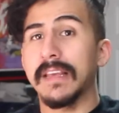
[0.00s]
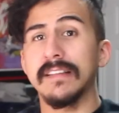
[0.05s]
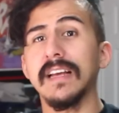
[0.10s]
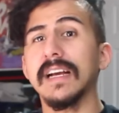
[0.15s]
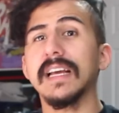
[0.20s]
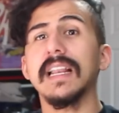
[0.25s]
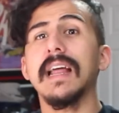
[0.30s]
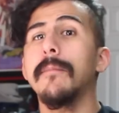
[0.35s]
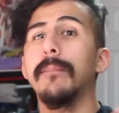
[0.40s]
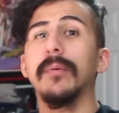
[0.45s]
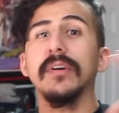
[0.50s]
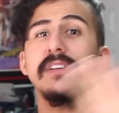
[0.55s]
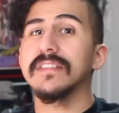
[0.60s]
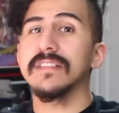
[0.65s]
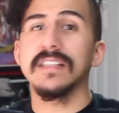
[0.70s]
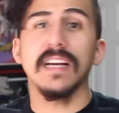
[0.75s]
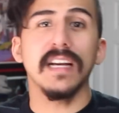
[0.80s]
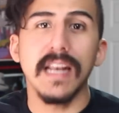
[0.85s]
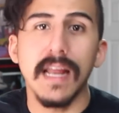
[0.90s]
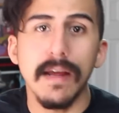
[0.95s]
He's not going to have Butch.
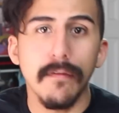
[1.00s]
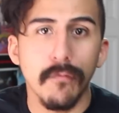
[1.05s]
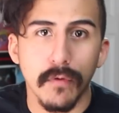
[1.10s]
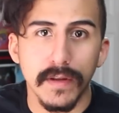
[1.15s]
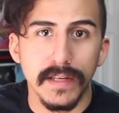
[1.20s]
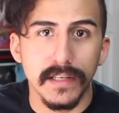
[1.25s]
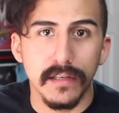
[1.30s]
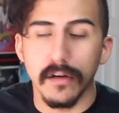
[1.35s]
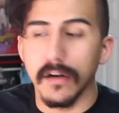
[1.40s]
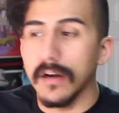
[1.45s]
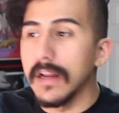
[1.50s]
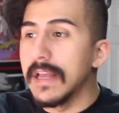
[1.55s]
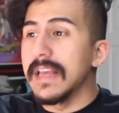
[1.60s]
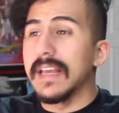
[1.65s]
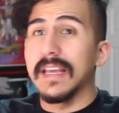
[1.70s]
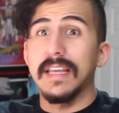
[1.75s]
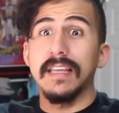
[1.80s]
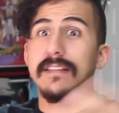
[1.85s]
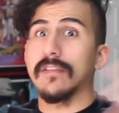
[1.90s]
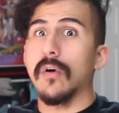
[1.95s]
He's not going to have Riddler.
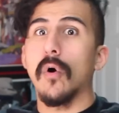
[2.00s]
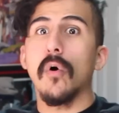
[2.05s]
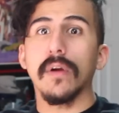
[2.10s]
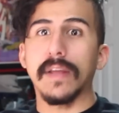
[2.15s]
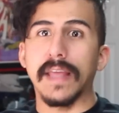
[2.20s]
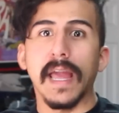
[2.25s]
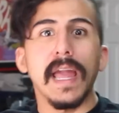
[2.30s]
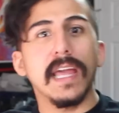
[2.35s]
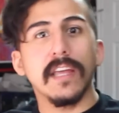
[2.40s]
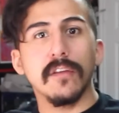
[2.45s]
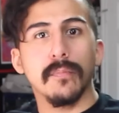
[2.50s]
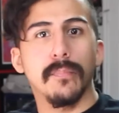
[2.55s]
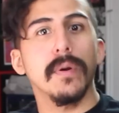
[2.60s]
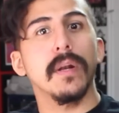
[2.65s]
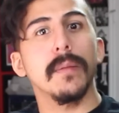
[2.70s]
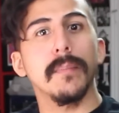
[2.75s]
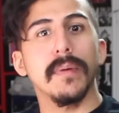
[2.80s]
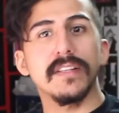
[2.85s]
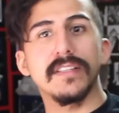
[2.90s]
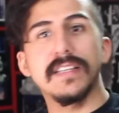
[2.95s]
His whole gang's
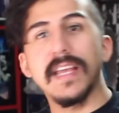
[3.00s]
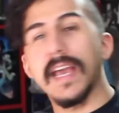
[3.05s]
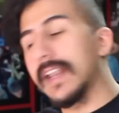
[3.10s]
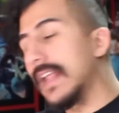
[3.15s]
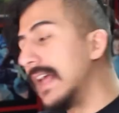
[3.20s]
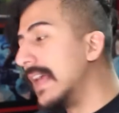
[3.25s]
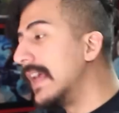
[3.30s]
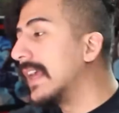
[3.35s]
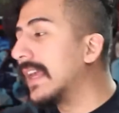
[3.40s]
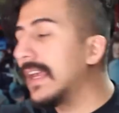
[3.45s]
pretty much dead.